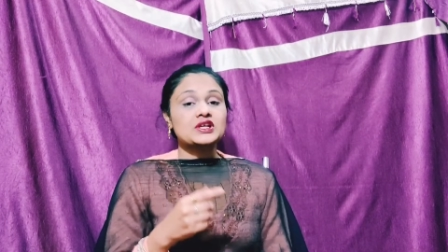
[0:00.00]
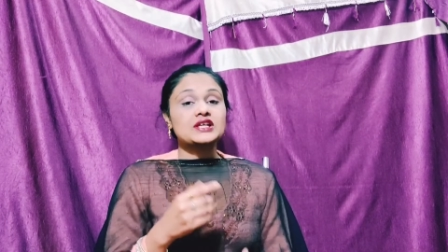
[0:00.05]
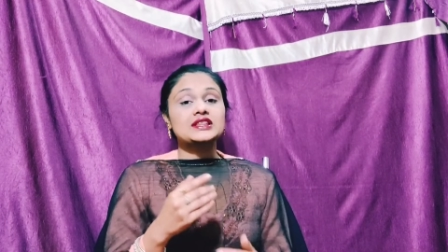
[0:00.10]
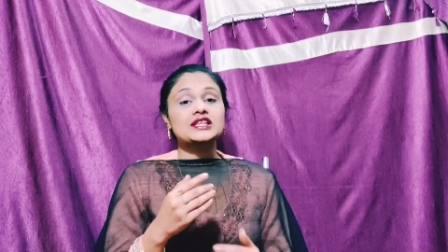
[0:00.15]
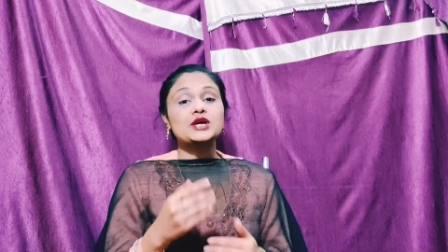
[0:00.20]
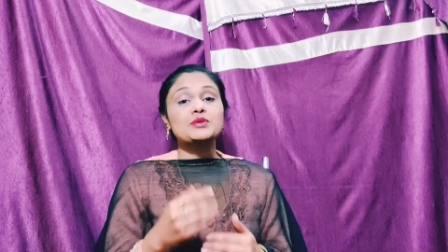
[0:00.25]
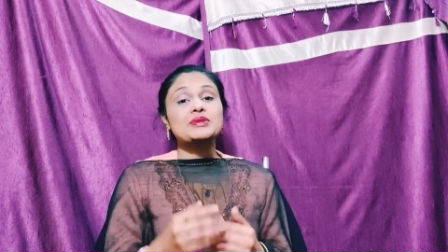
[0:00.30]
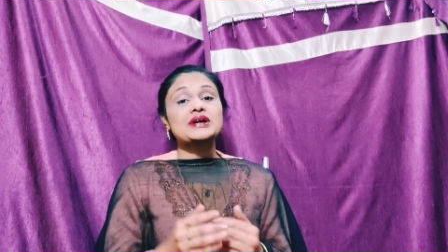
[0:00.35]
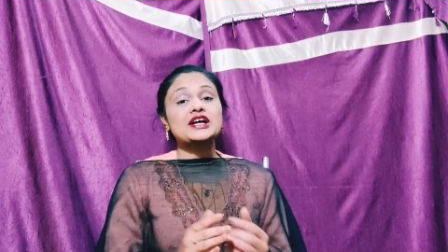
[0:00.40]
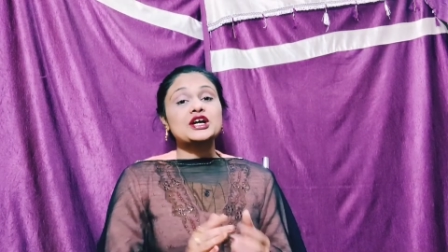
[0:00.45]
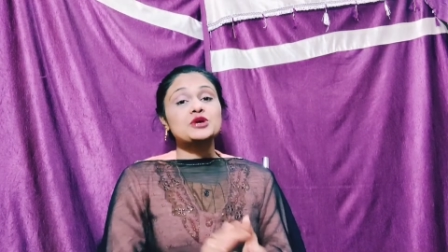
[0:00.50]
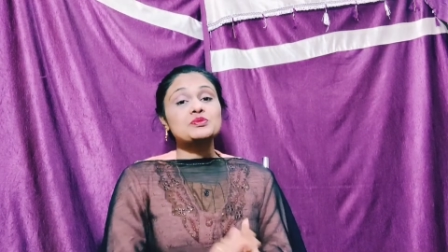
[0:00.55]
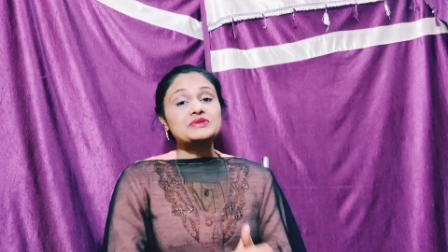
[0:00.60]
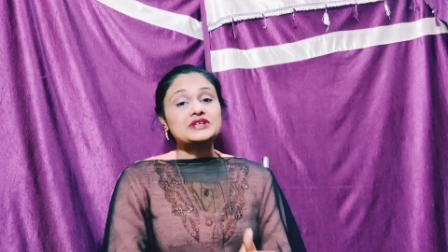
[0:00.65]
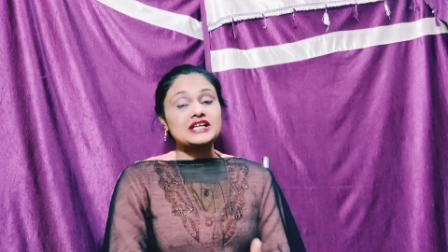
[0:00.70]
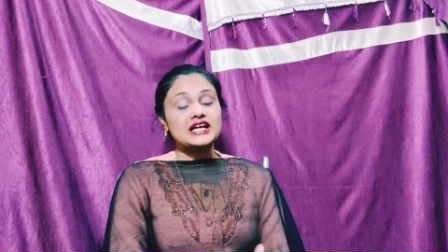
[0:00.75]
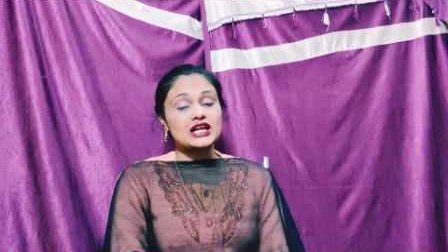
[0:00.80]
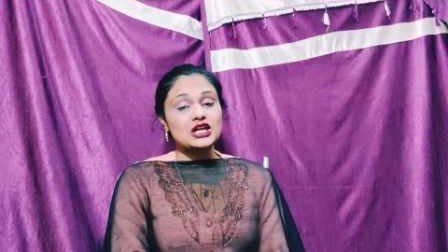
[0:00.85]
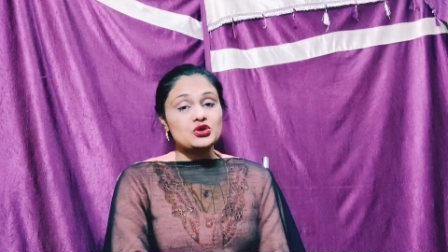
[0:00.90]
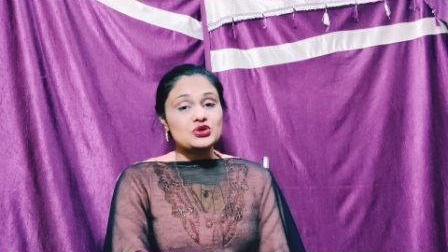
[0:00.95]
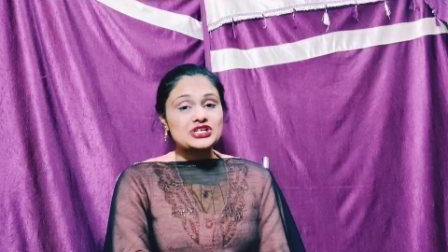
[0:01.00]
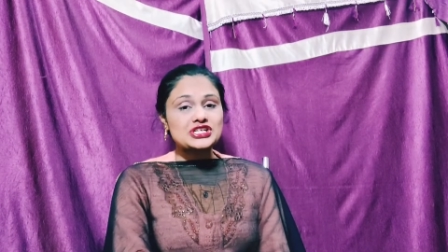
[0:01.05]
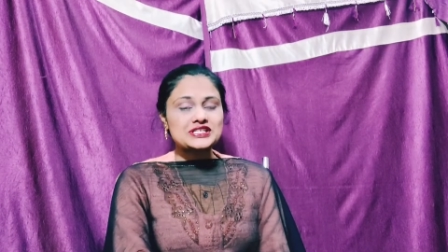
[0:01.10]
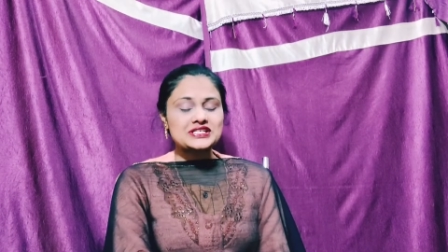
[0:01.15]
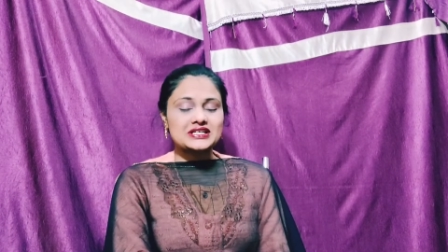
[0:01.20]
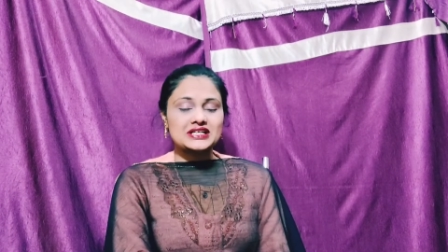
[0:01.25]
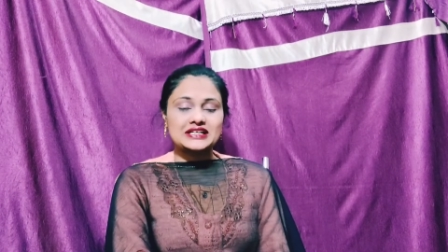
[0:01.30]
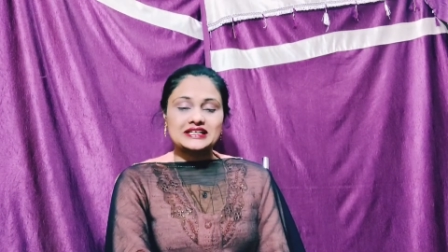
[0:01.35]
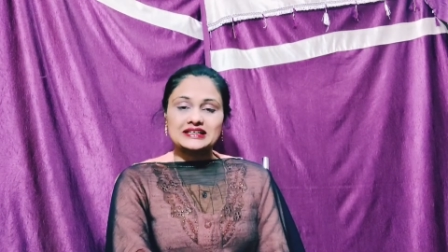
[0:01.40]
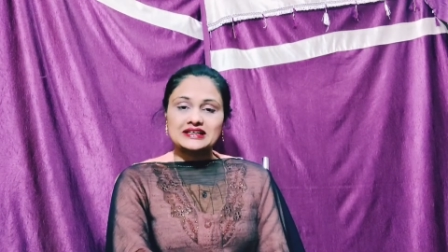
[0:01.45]
They become
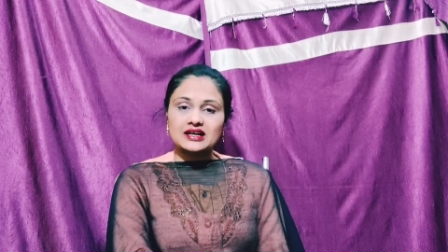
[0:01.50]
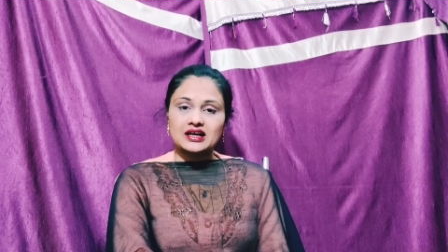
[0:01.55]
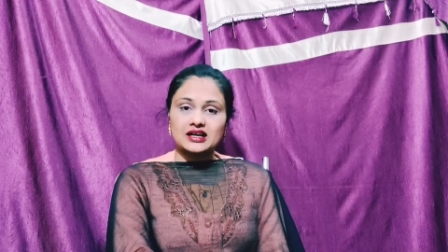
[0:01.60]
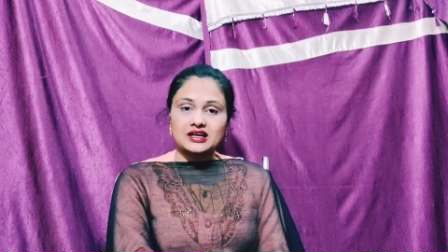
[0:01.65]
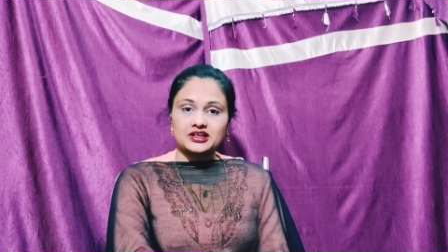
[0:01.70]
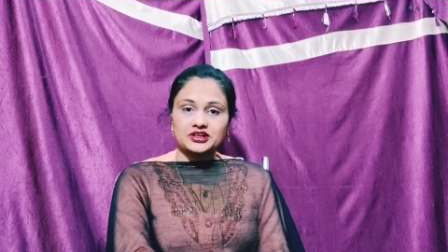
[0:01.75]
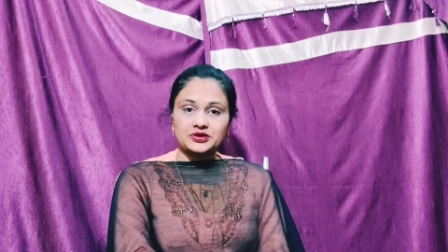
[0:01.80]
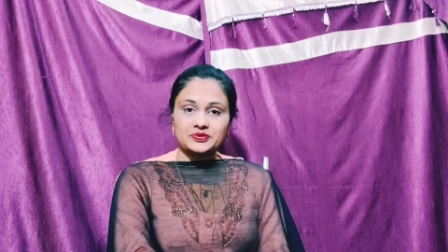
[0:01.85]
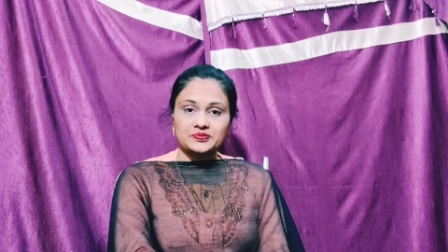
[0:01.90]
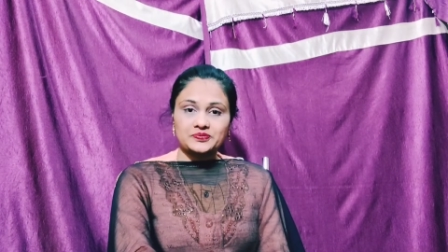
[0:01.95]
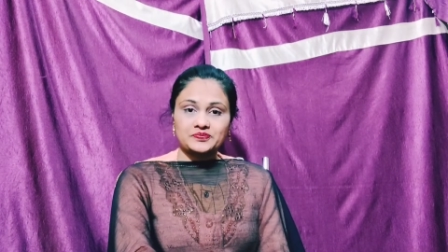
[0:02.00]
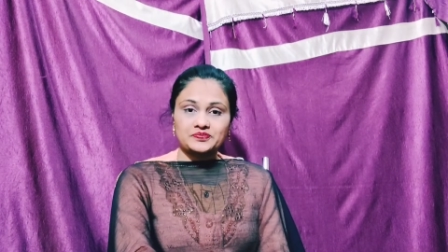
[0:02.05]
yellowish in color.